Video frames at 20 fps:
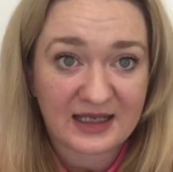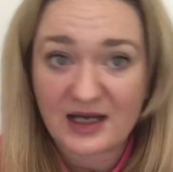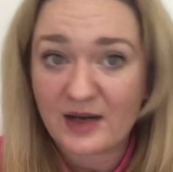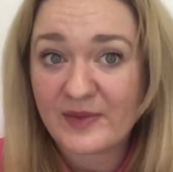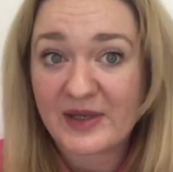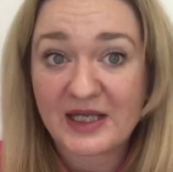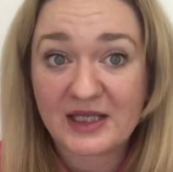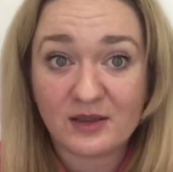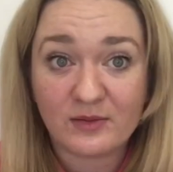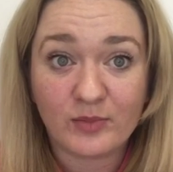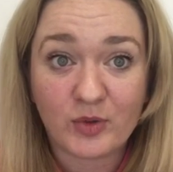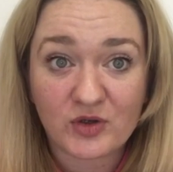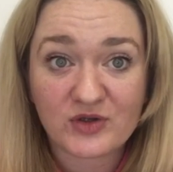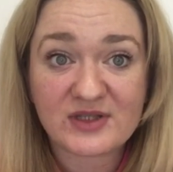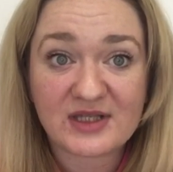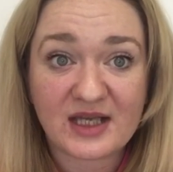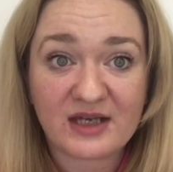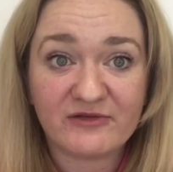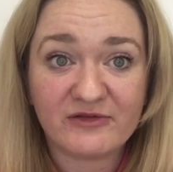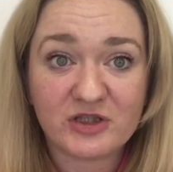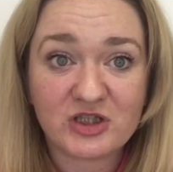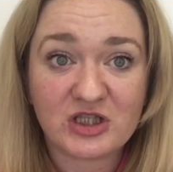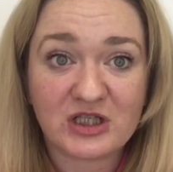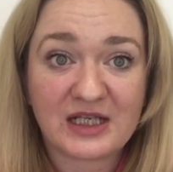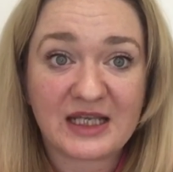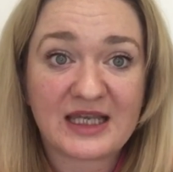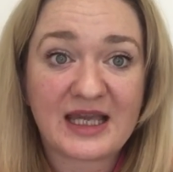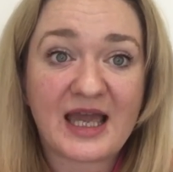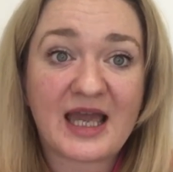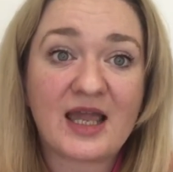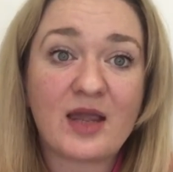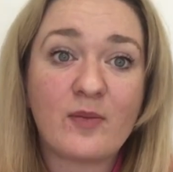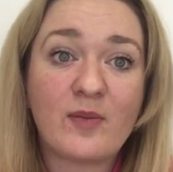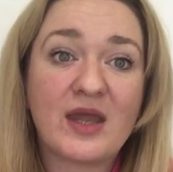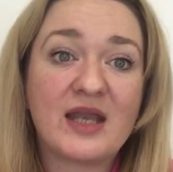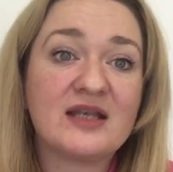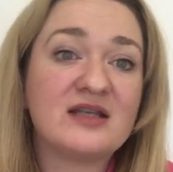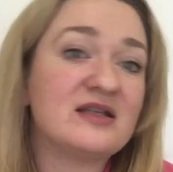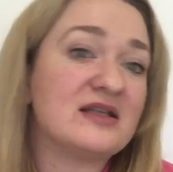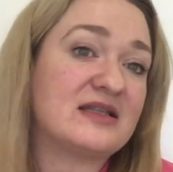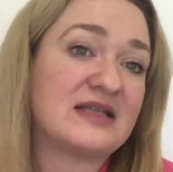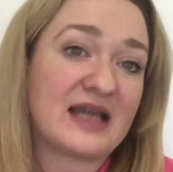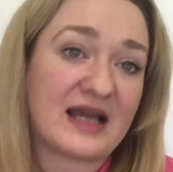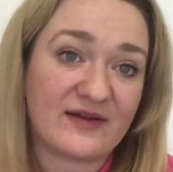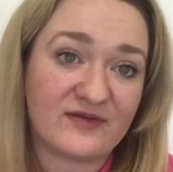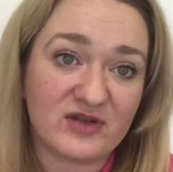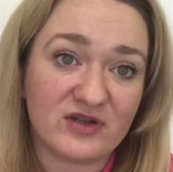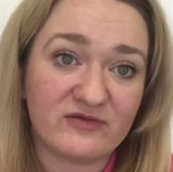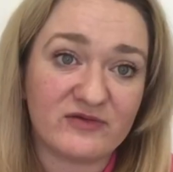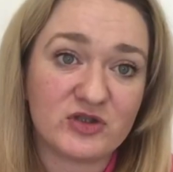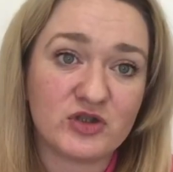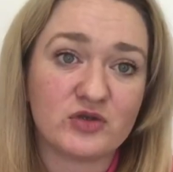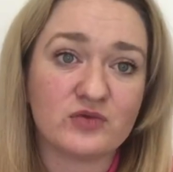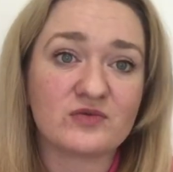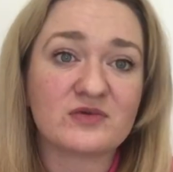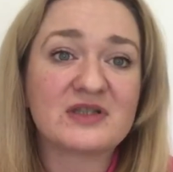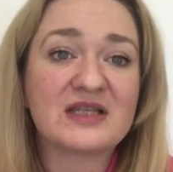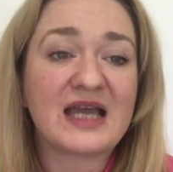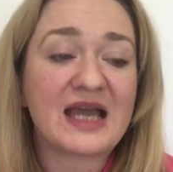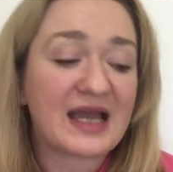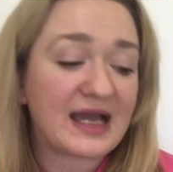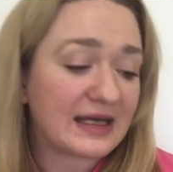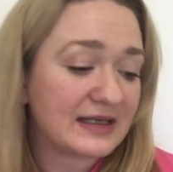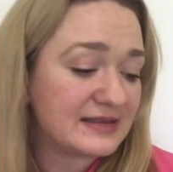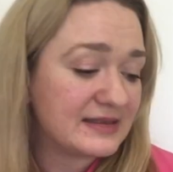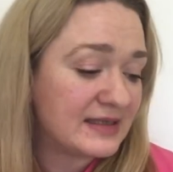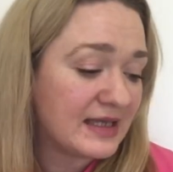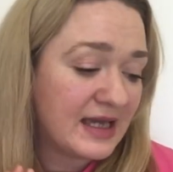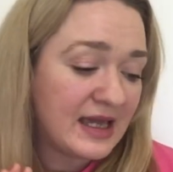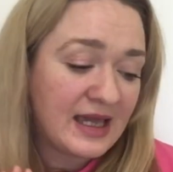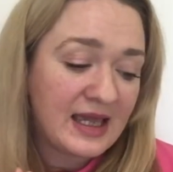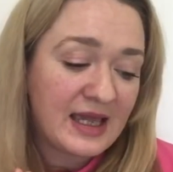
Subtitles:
coming in the box it originally came in? Does it have the original tags?